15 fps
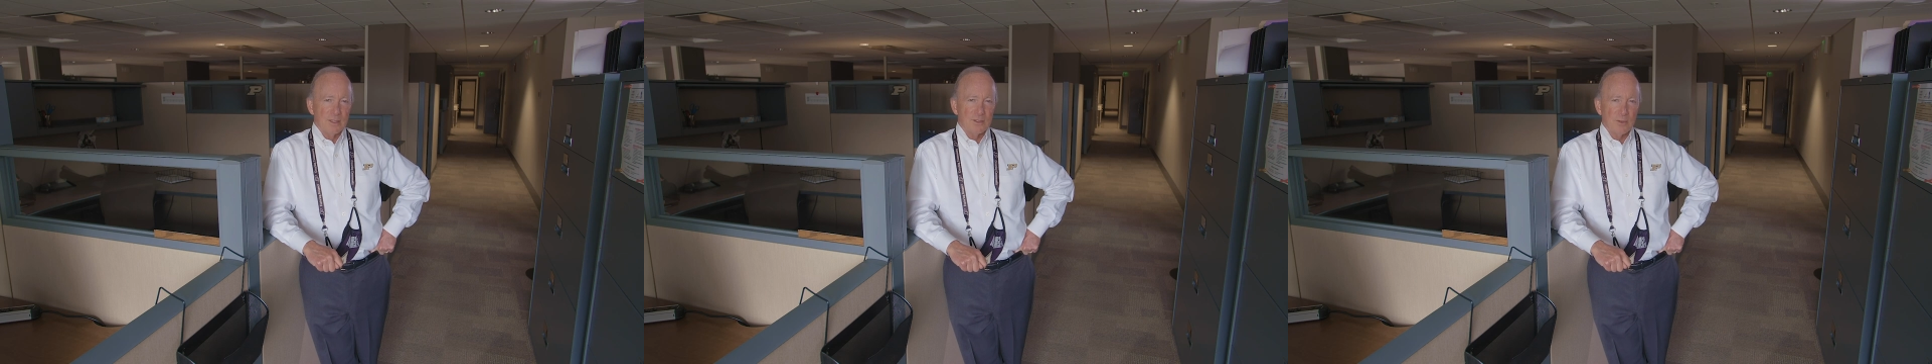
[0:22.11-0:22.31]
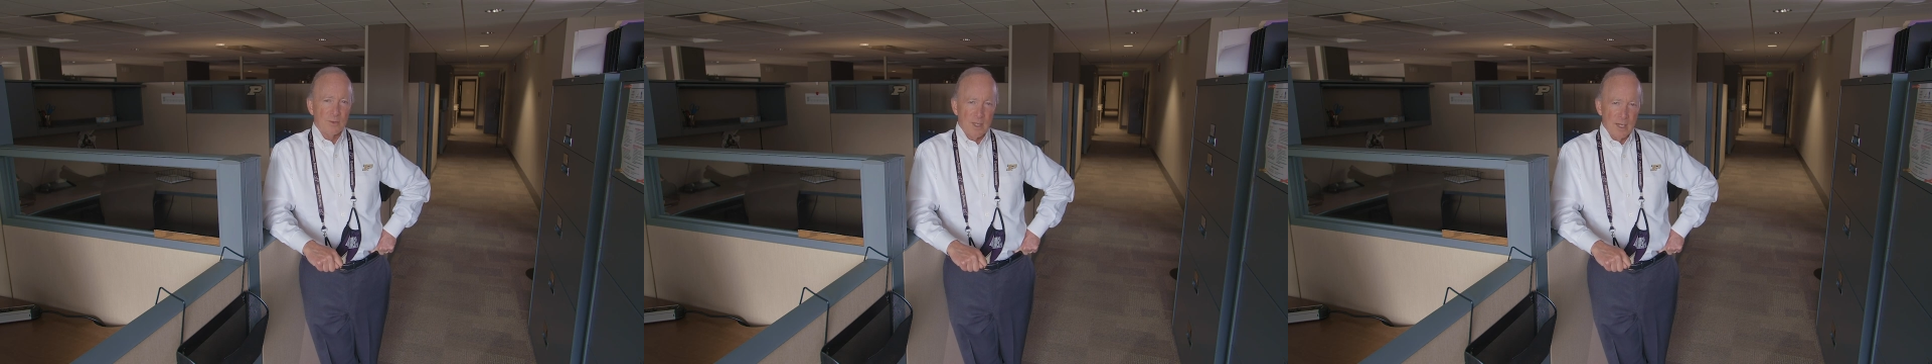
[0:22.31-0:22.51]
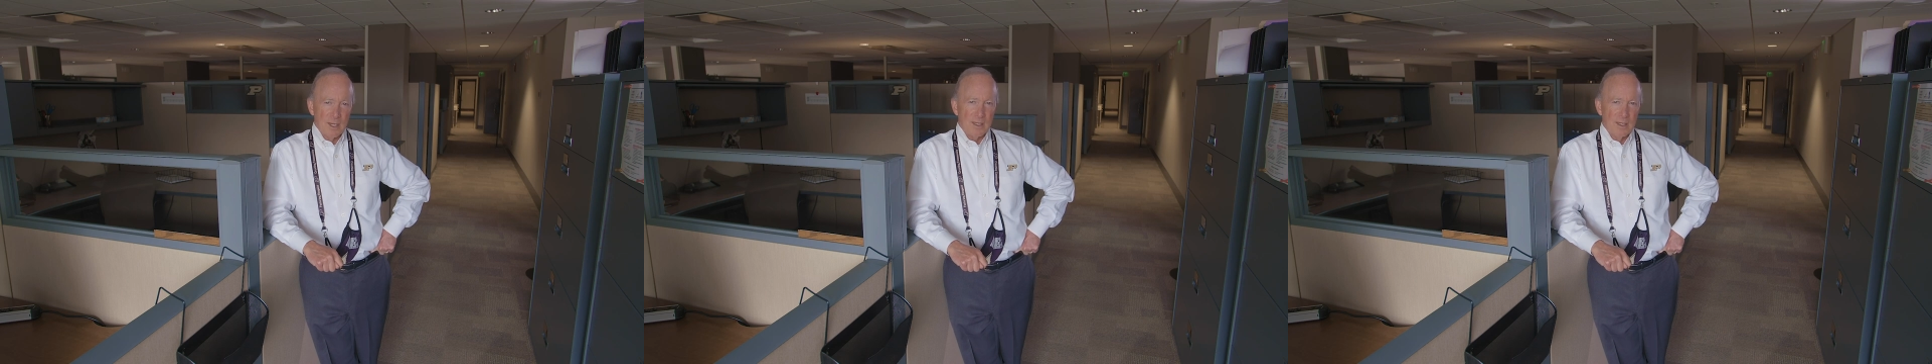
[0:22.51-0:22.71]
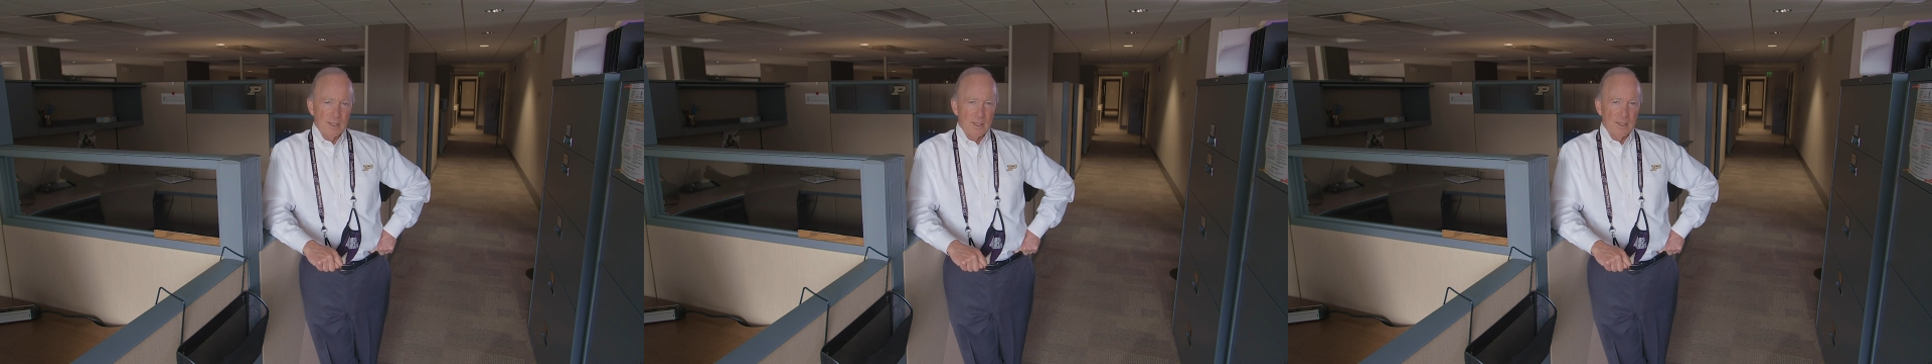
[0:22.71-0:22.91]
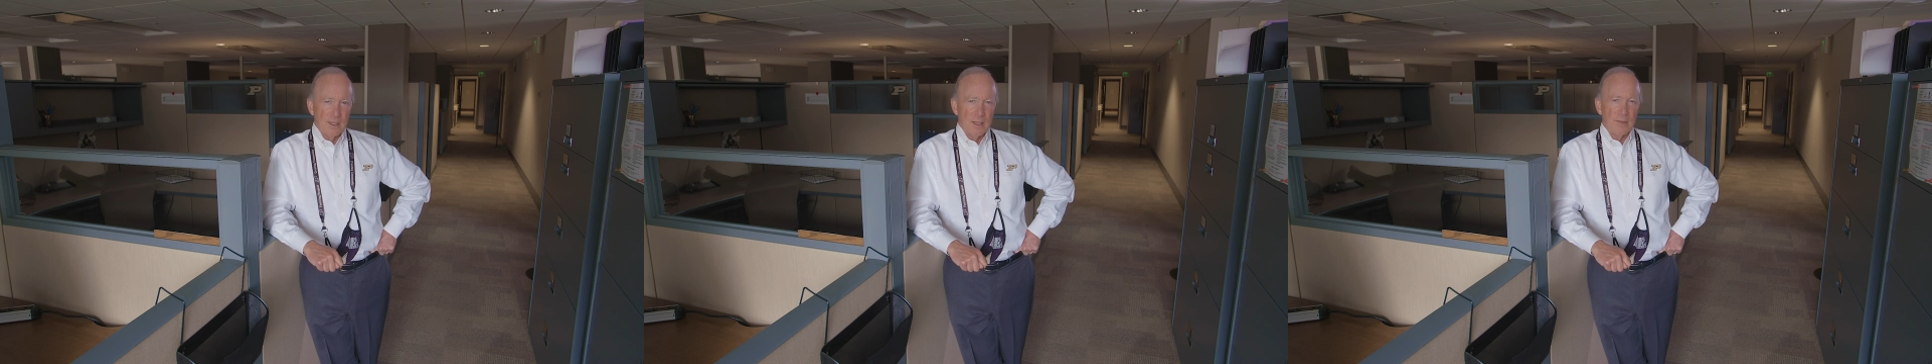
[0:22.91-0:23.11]
So yet
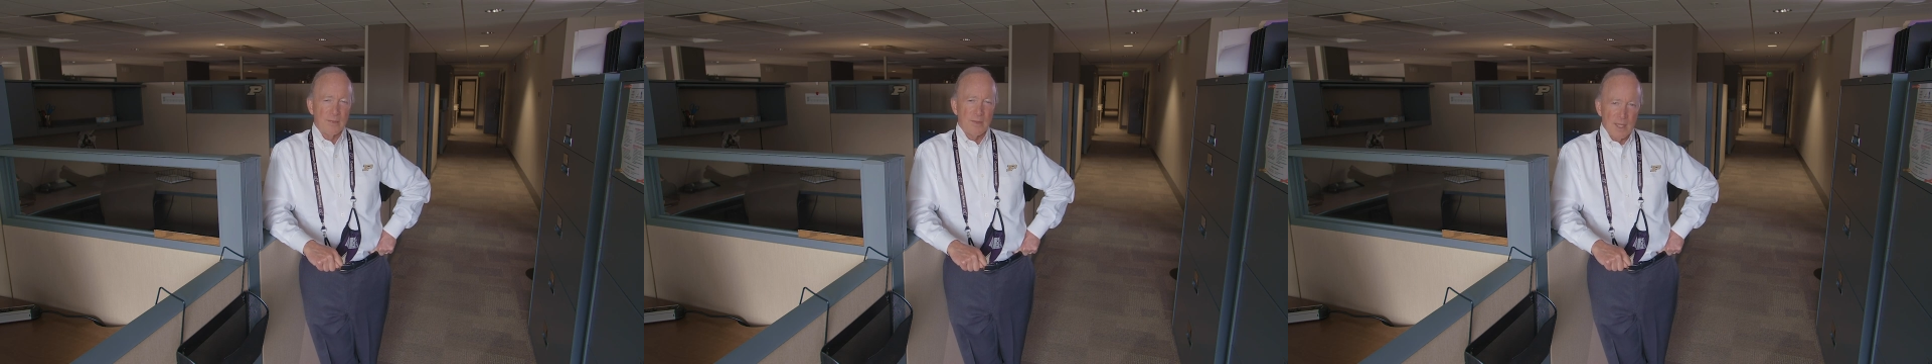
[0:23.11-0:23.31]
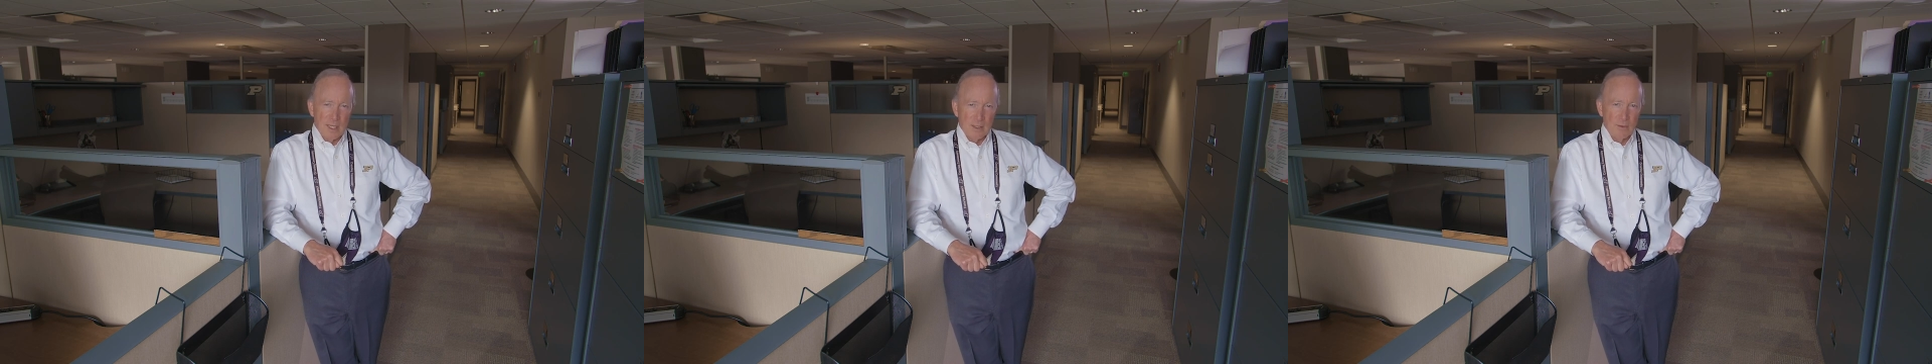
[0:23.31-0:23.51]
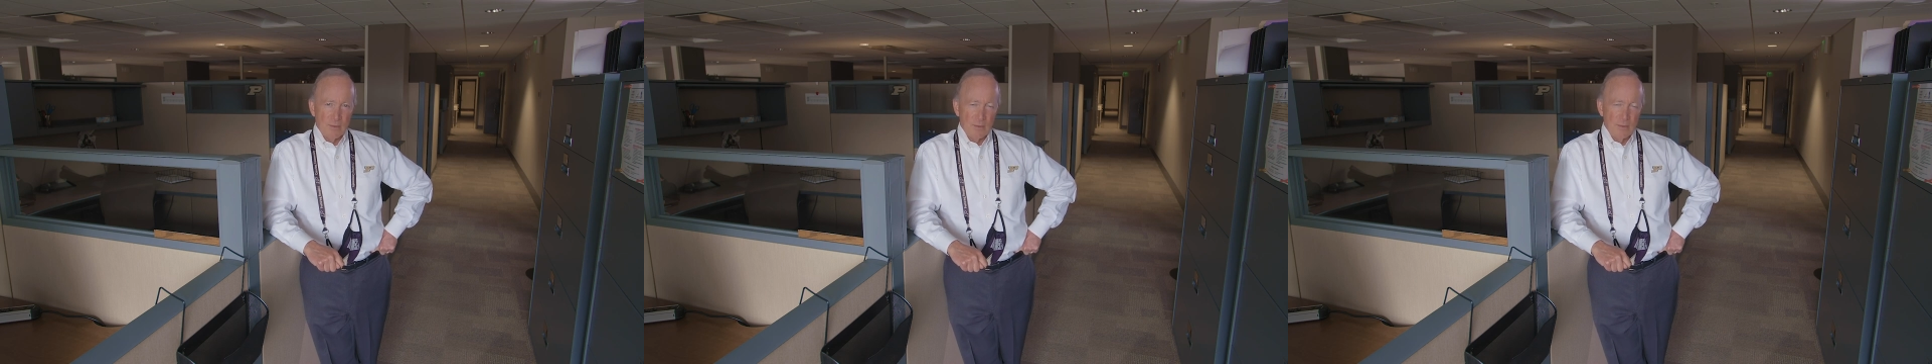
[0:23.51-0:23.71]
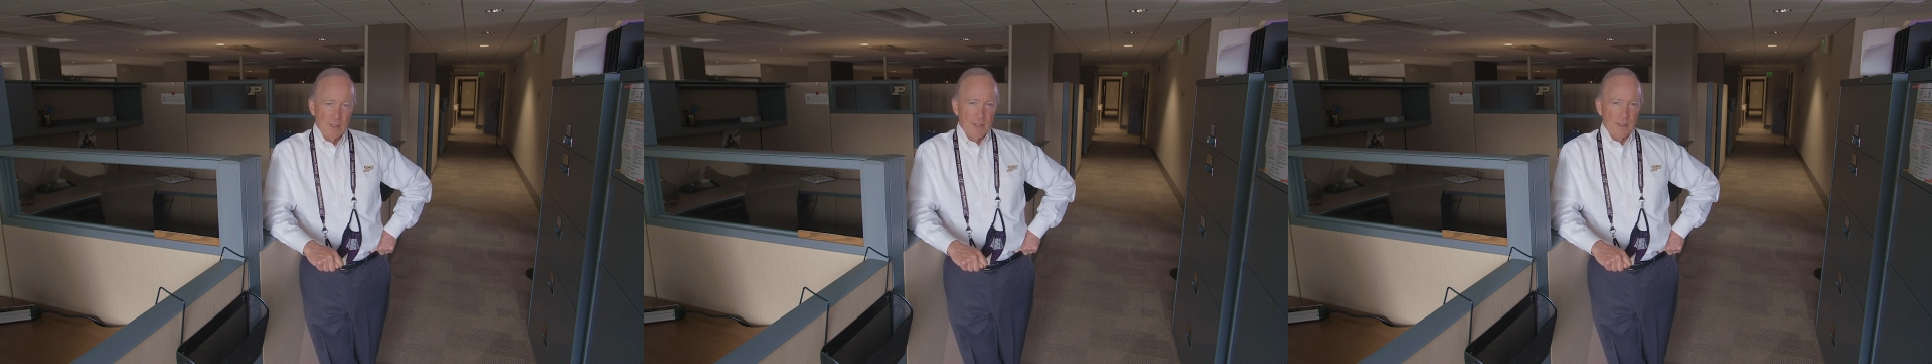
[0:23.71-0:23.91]
again, thank you